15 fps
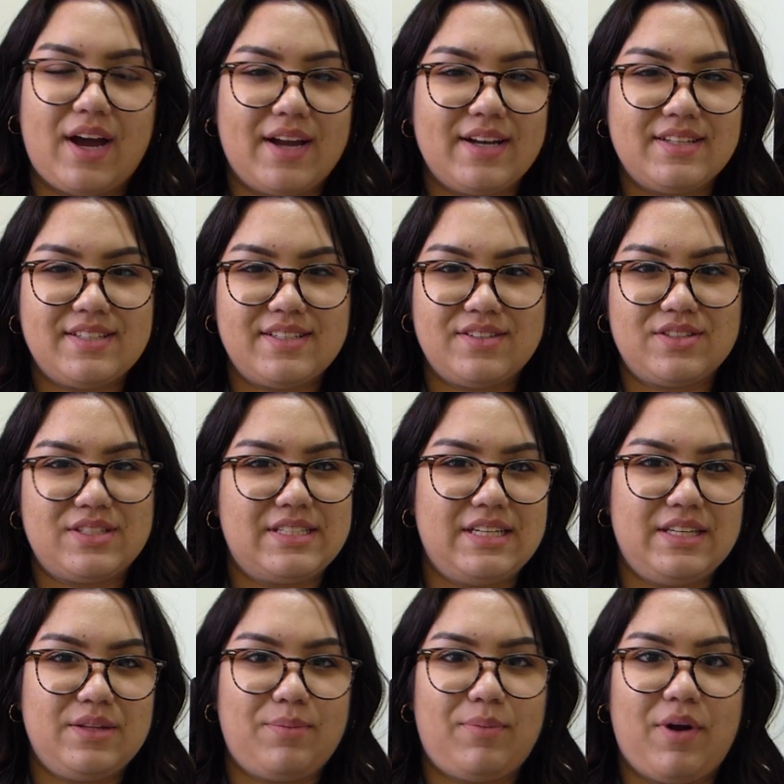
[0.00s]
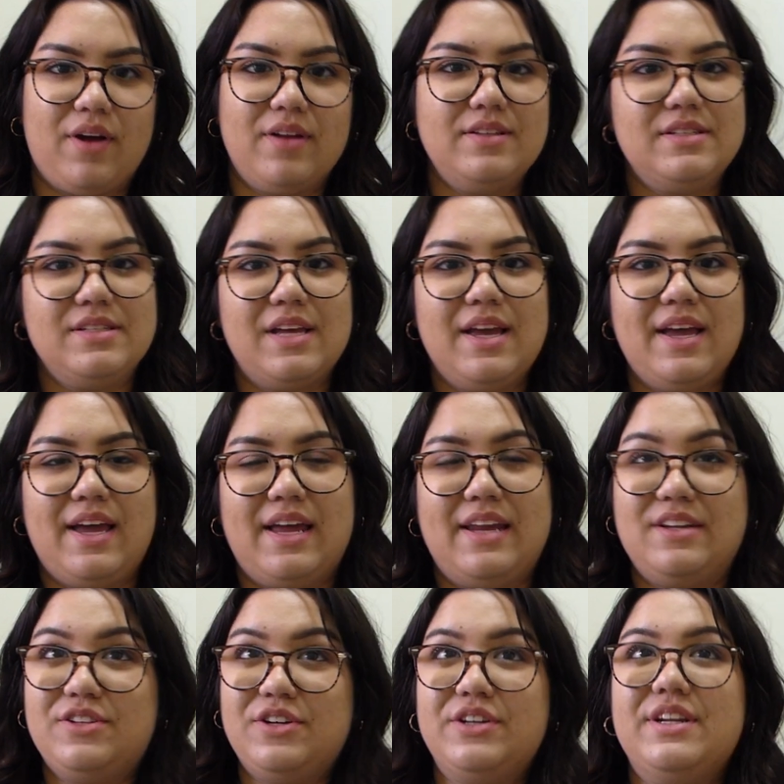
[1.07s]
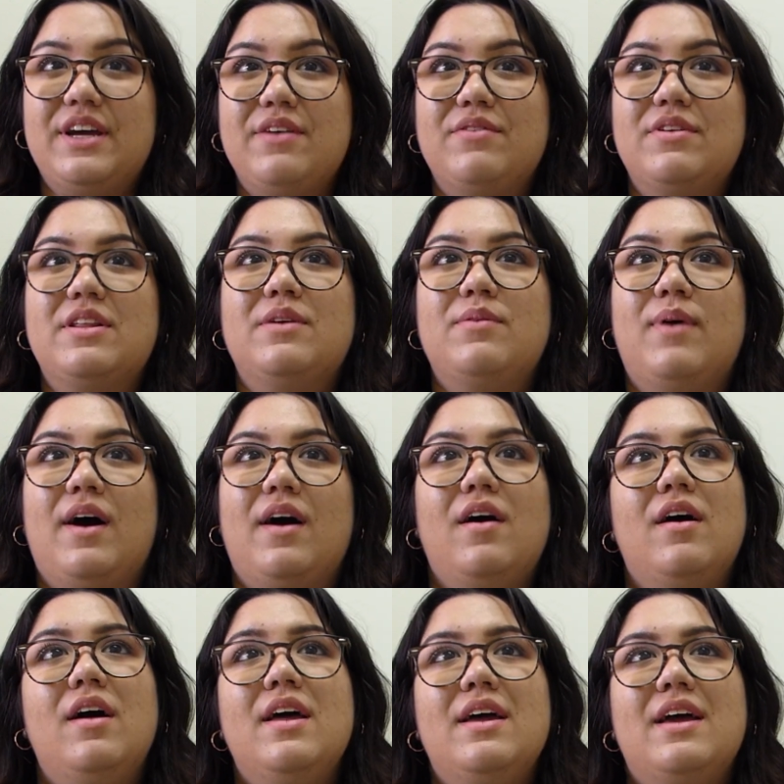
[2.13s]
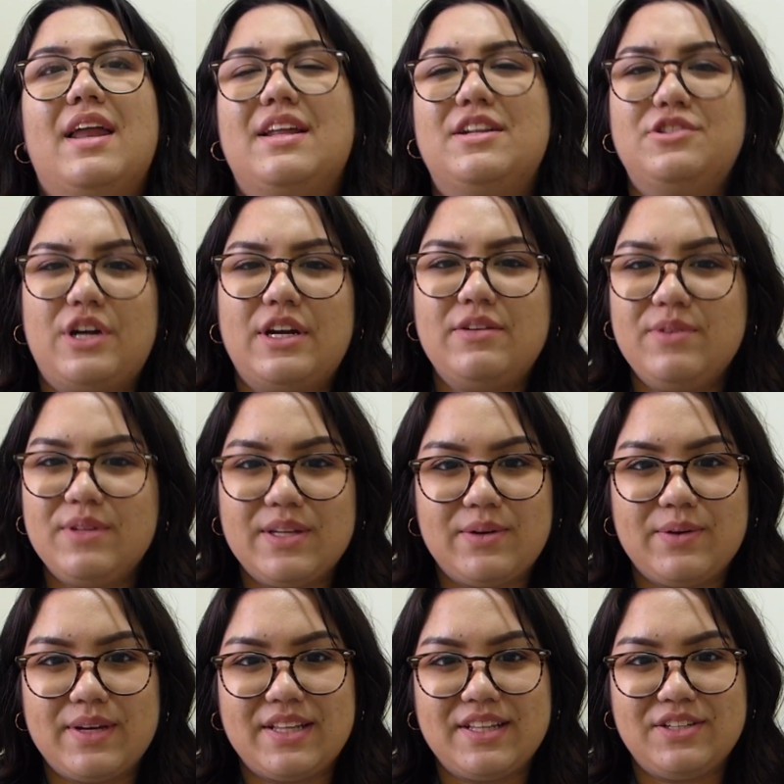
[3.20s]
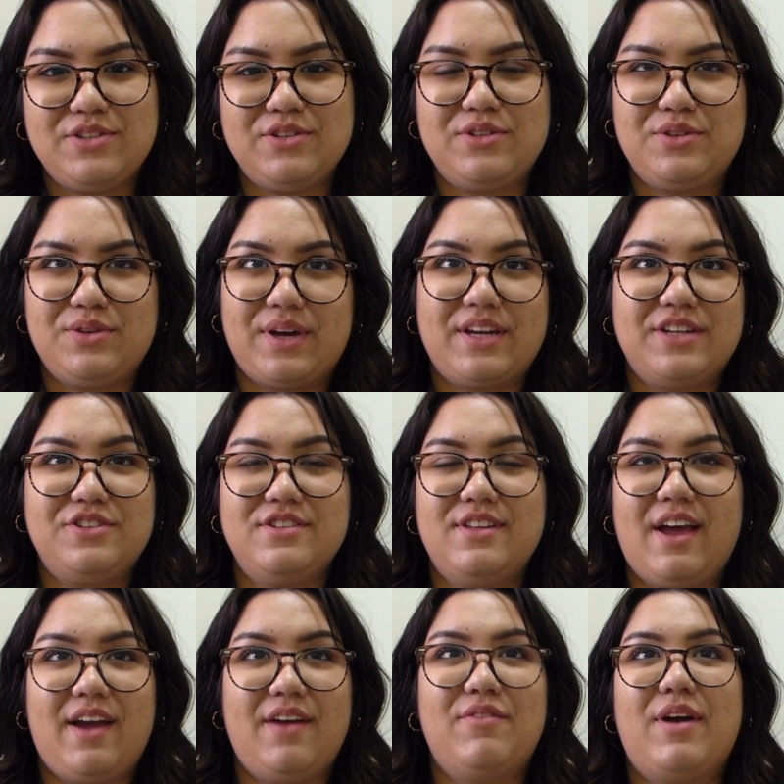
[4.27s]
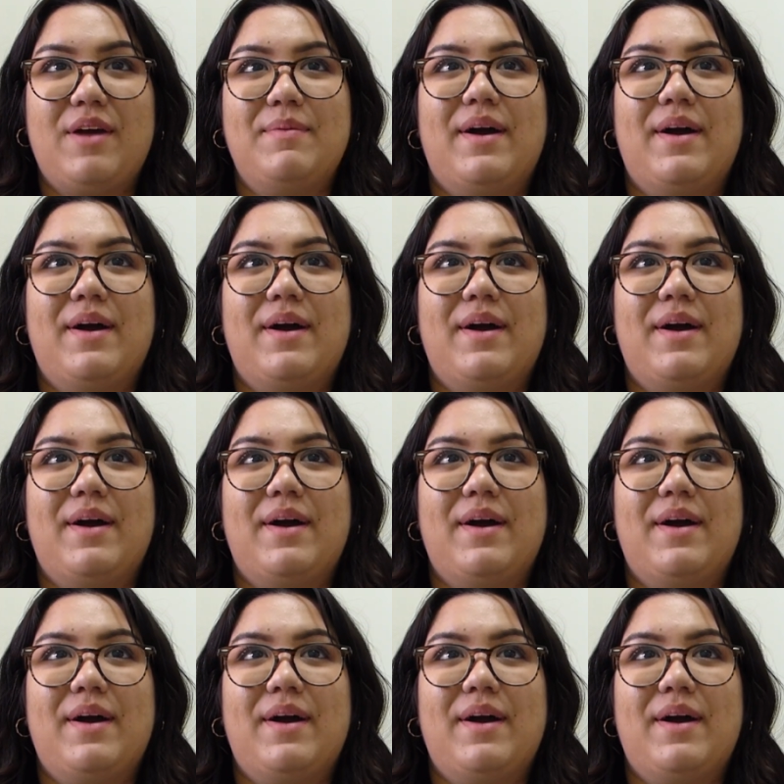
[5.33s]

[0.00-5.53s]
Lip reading: kind of still see the bronze, and it turned out really well, and it dried really quickly too, so I could just hang it right